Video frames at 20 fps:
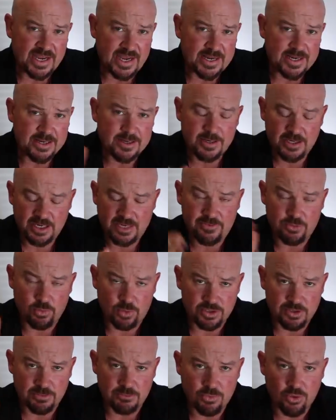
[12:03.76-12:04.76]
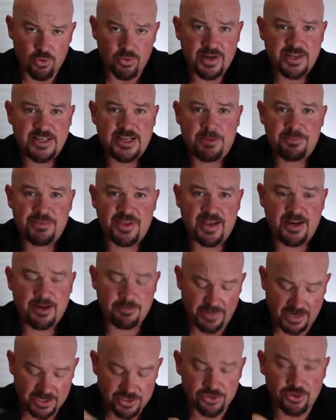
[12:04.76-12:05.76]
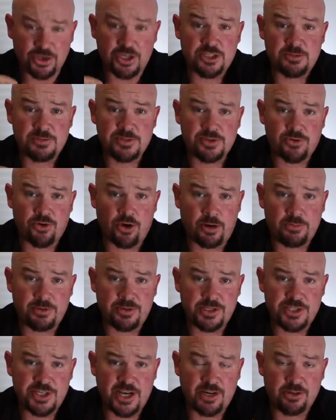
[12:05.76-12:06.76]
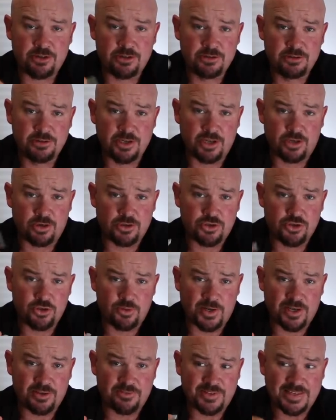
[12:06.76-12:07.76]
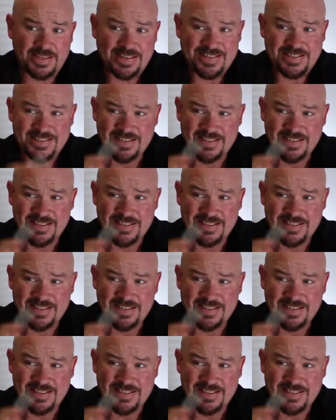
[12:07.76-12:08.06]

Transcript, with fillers: edit. If you want a more in-depth edit, make sure you subscribe to the channel and I'll do one of these